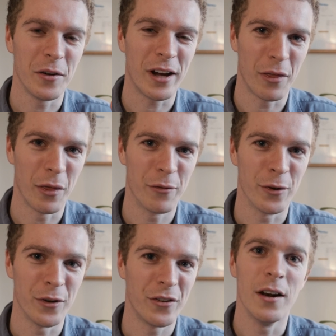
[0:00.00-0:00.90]
gather the
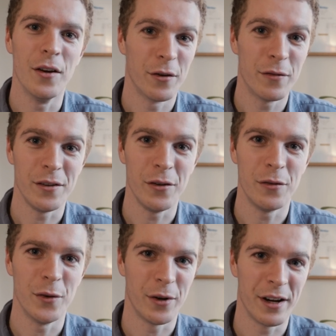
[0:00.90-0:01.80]
fruits, look for
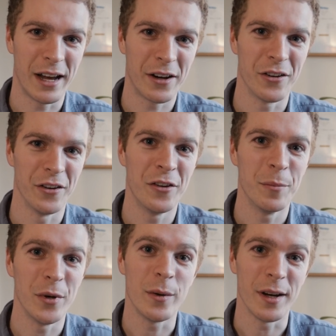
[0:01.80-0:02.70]
useful connections
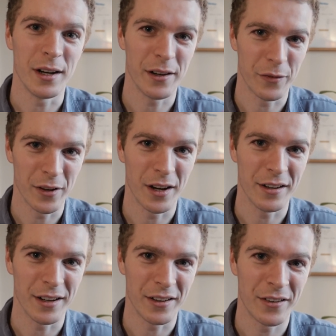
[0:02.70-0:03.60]
between different
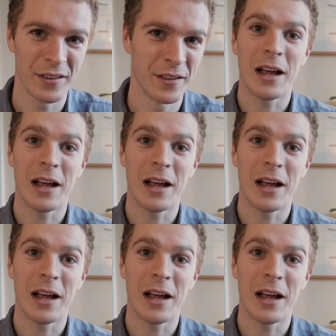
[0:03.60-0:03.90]
ideas.